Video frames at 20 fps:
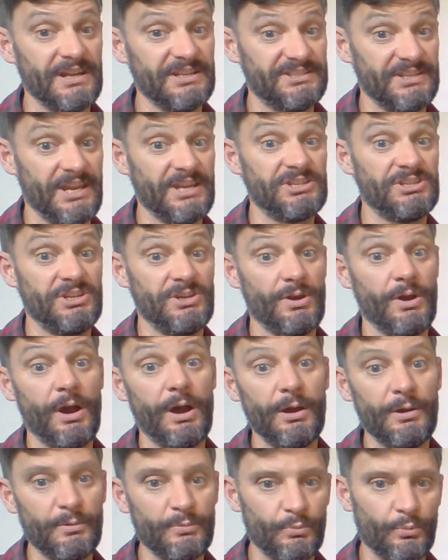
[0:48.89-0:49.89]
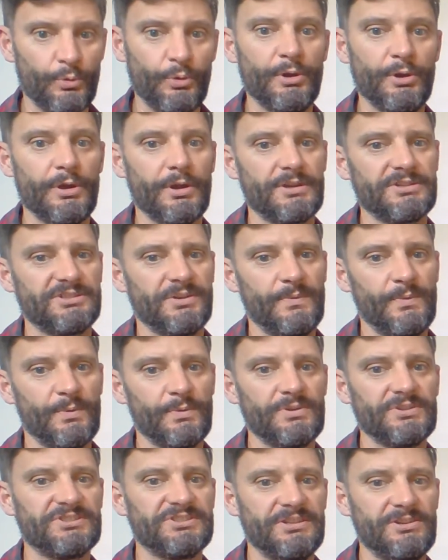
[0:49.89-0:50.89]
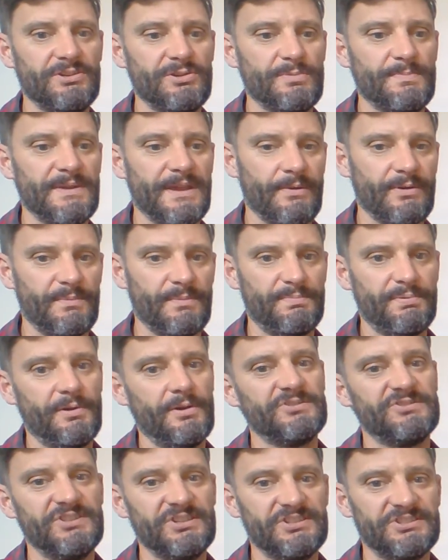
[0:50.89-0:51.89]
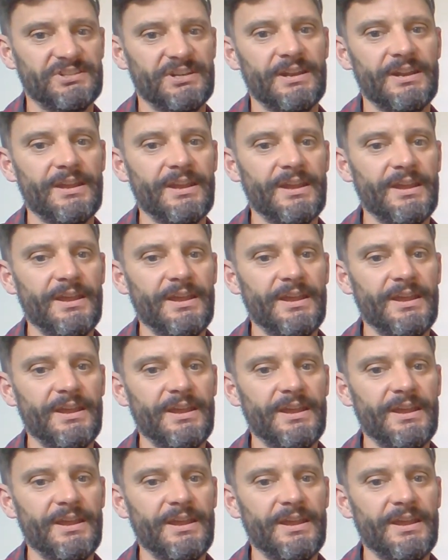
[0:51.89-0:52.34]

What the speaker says: It's actually your own work, so we want to see you being able to process it